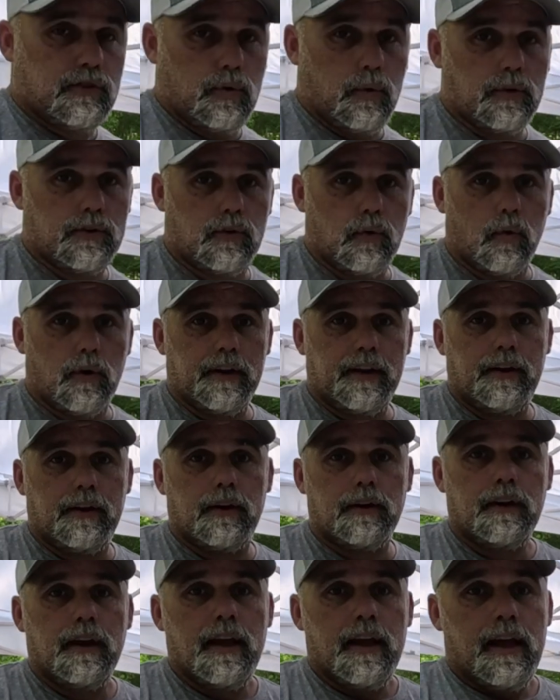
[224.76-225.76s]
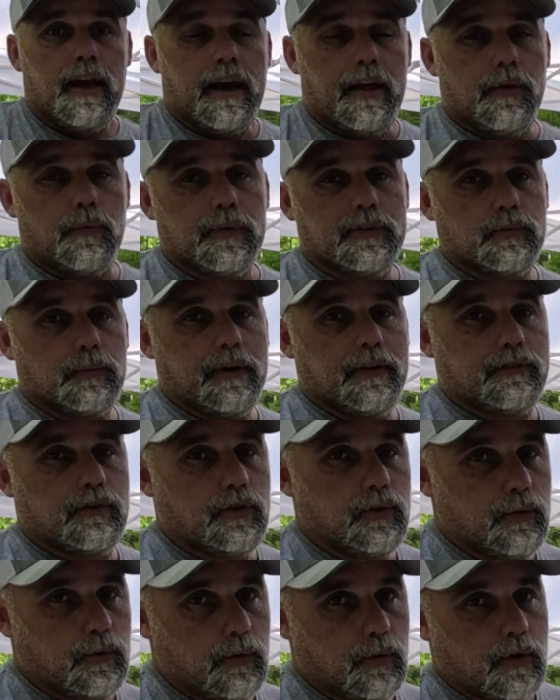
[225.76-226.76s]
to a door here, and the reason we have
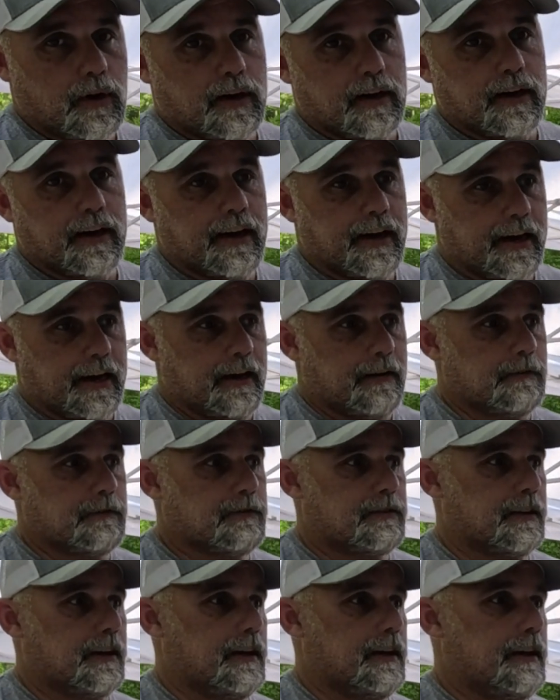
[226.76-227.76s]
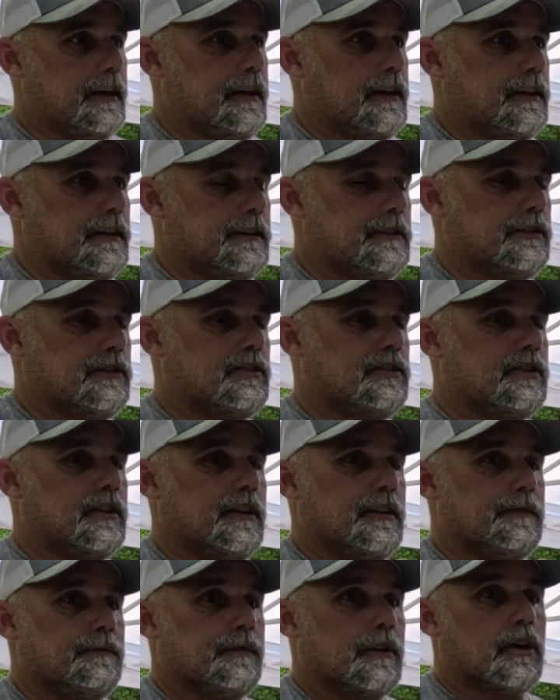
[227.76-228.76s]
2 halves is
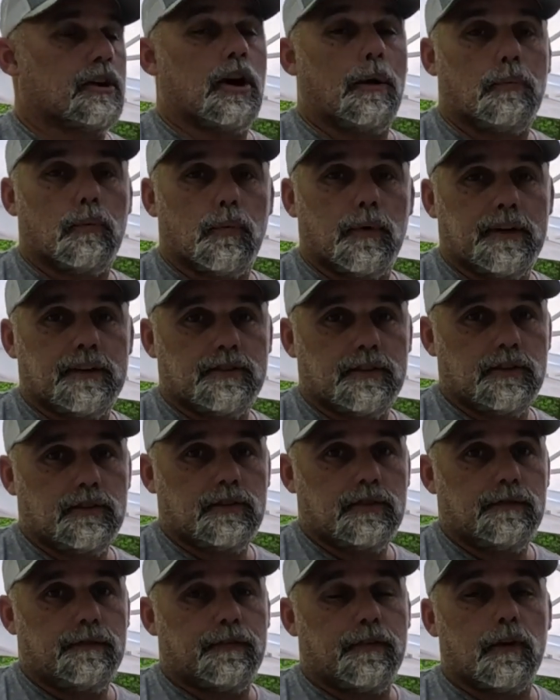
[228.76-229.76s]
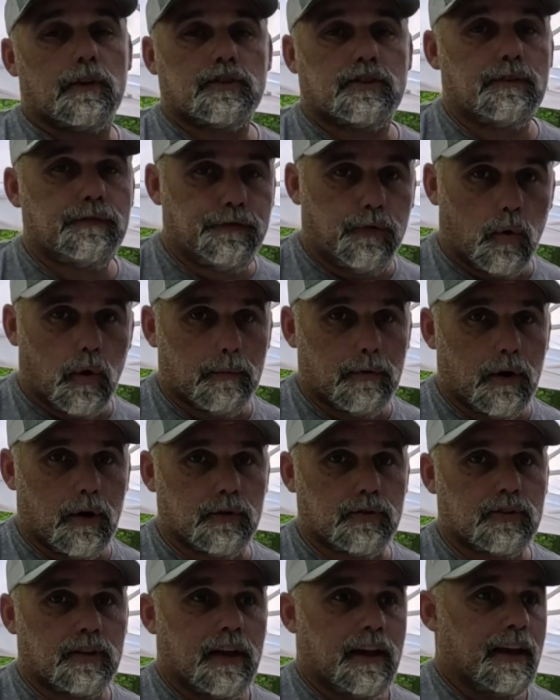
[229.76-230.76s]
a couple reasons. First and
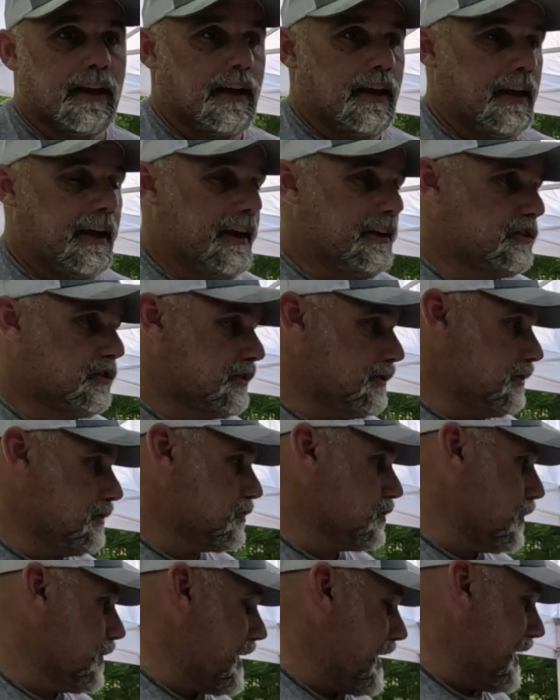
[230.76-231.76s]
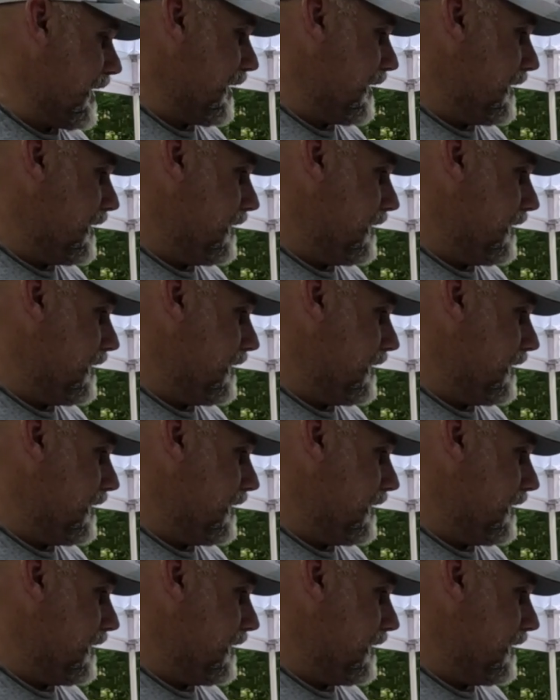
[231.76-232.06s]
foremost, it's so that